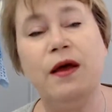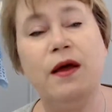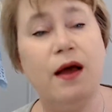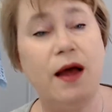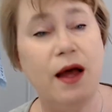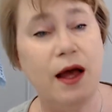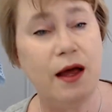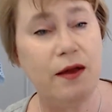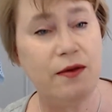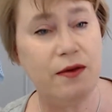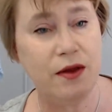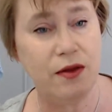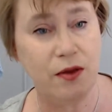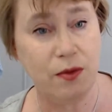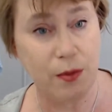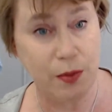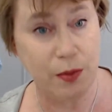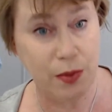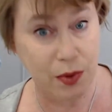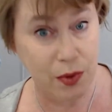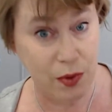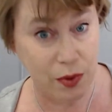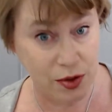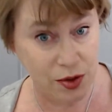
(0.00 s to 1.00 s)
and then the
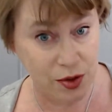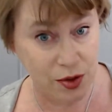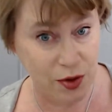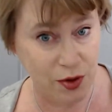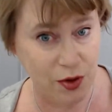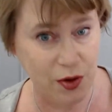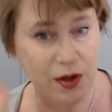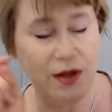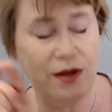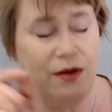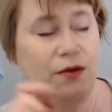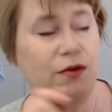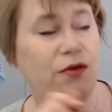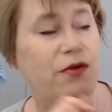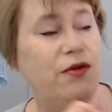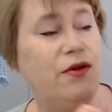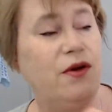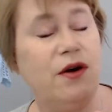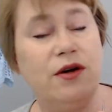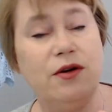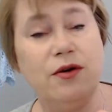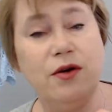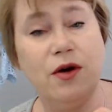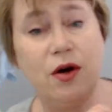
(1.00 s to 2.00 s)
border in a
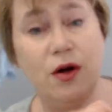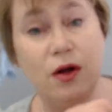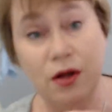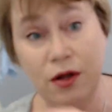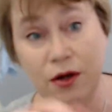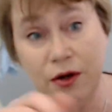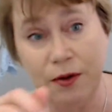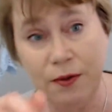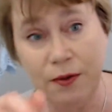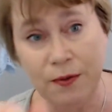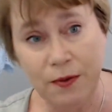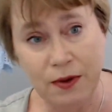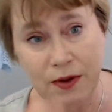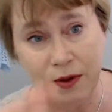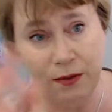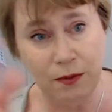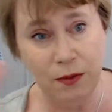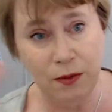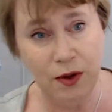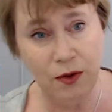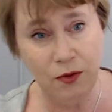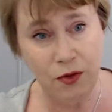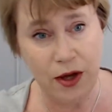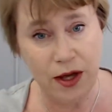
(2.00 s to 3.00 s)
third color,
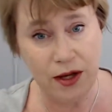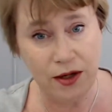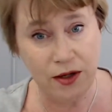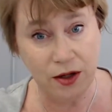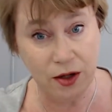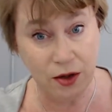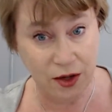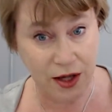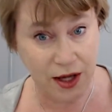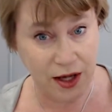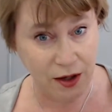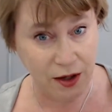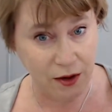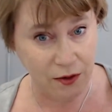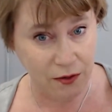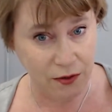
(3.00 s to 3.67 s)
creating kind of a